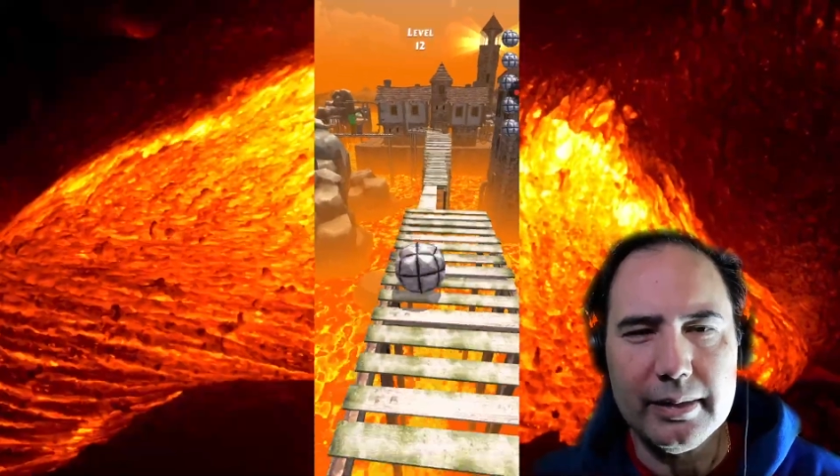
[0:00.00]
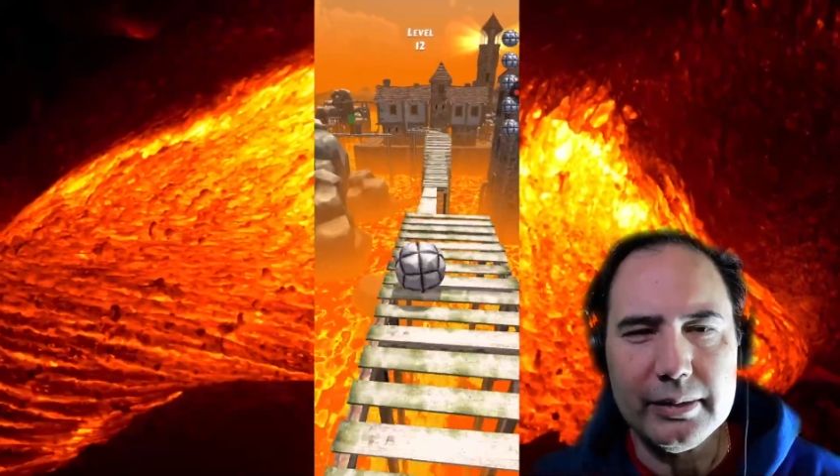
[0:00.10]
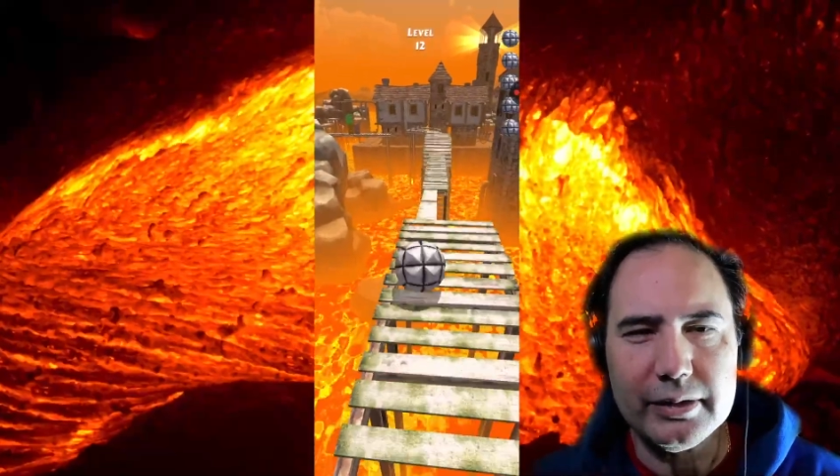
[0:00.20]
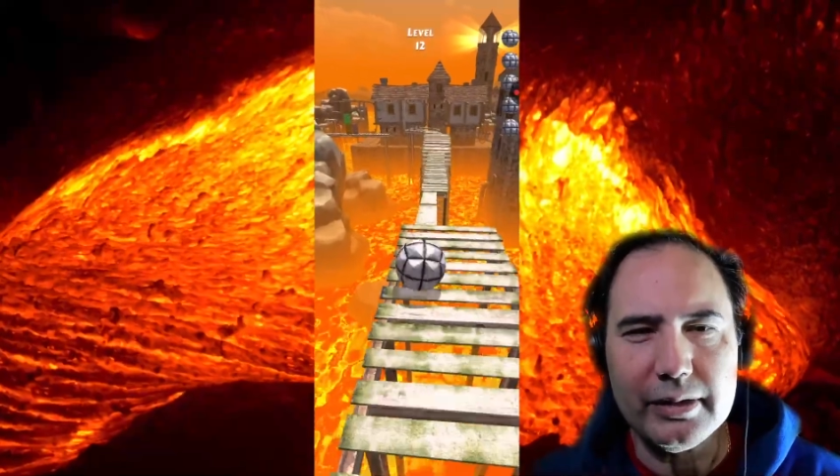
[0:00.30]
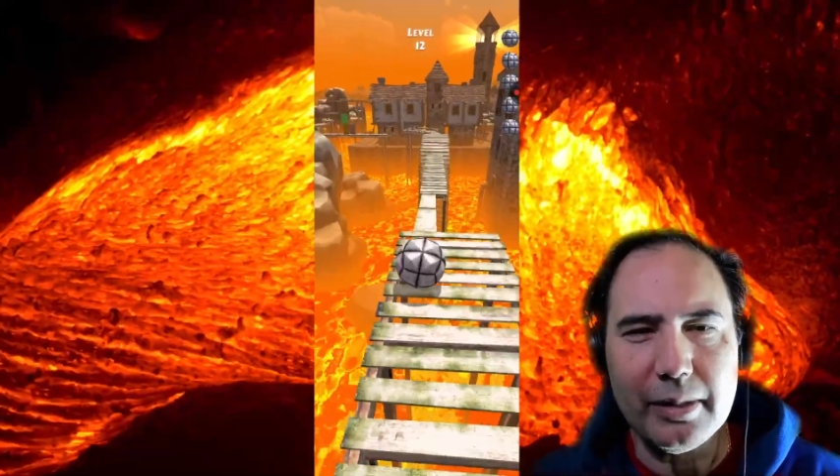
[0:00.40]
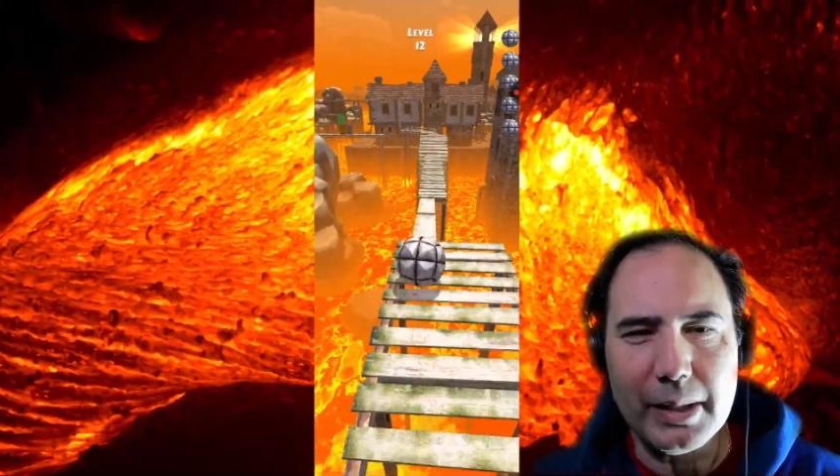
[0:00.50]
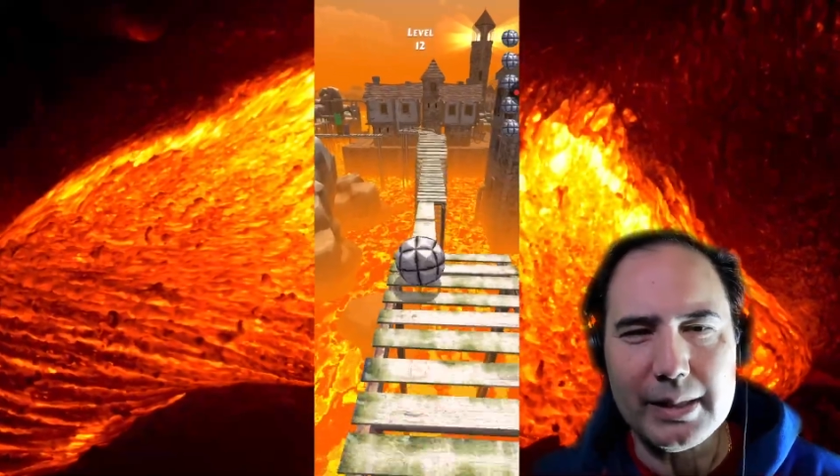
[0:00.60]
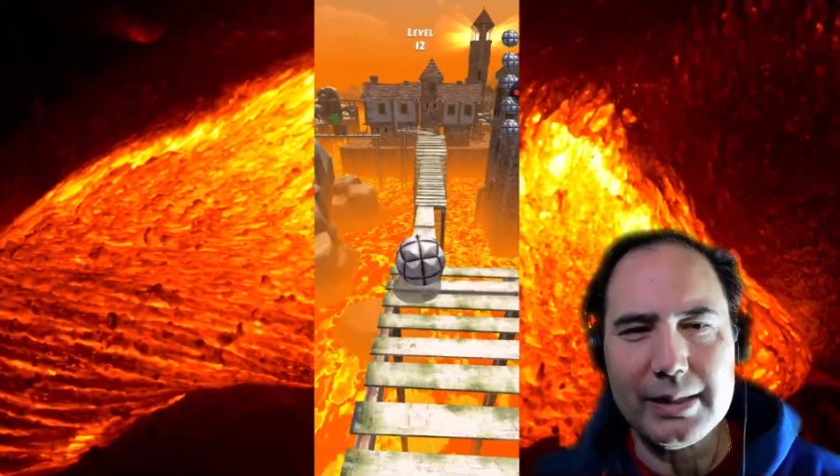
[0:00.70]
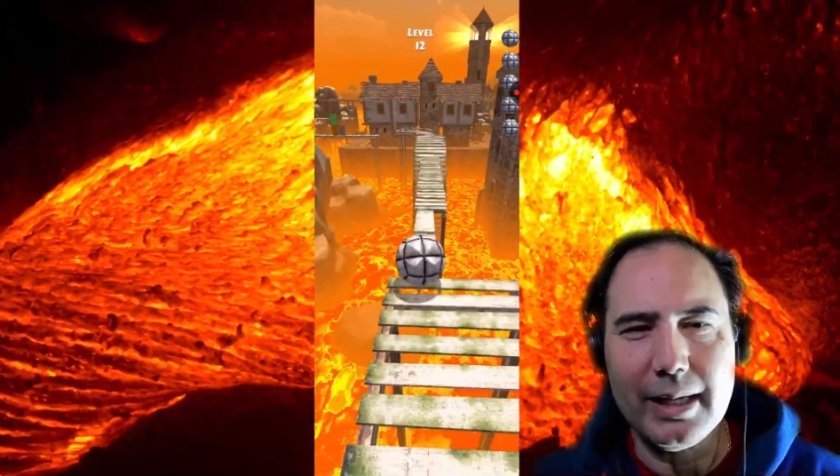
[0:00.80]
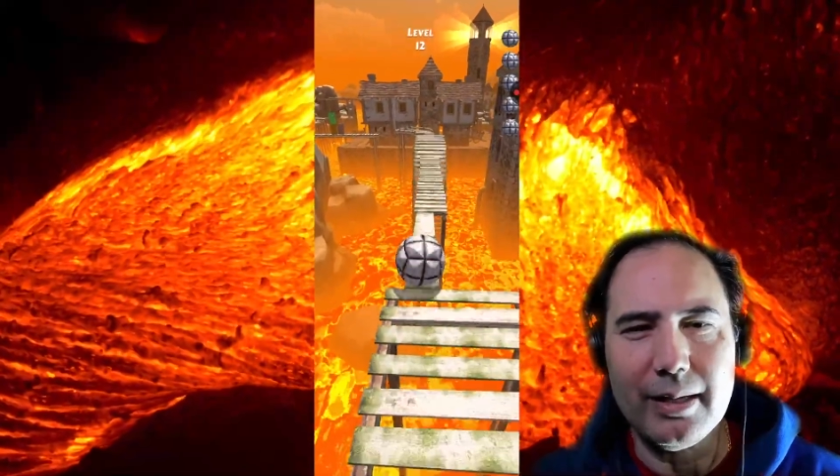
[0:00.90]
Turn up that
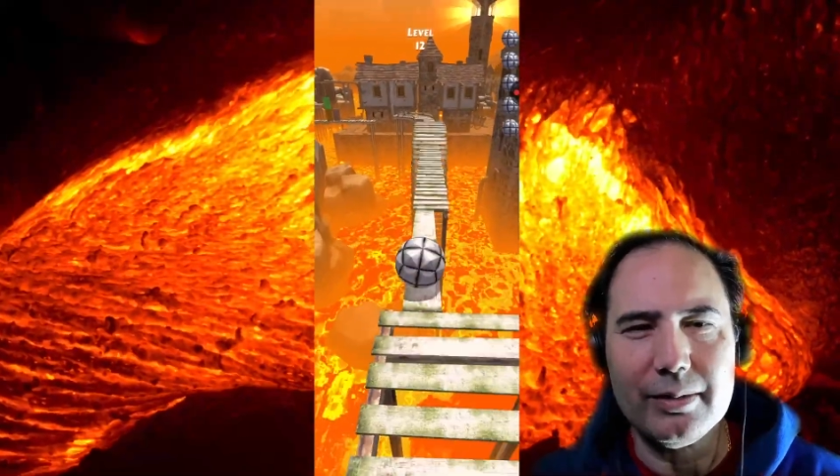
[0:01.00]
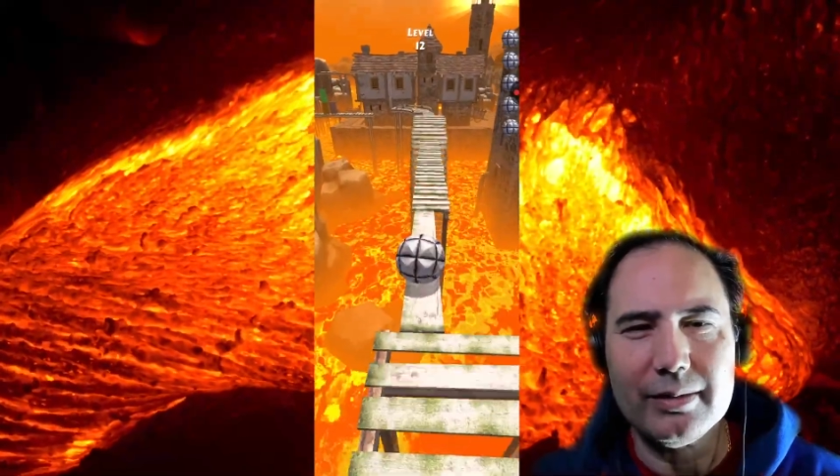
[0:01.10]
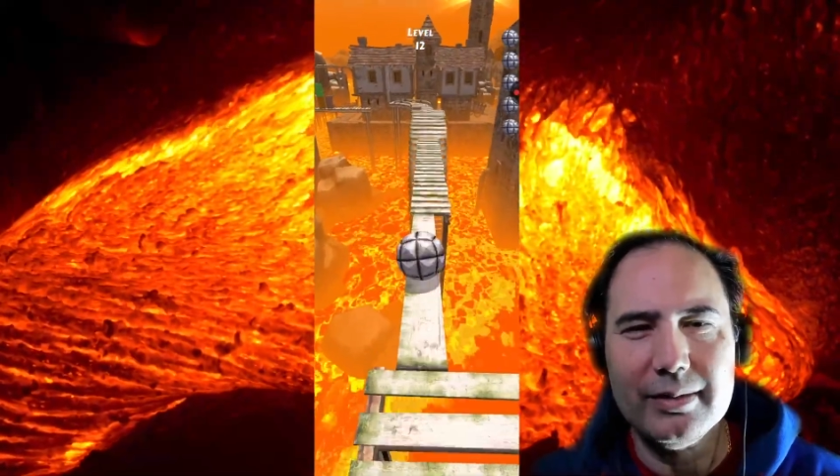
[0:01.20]
sound.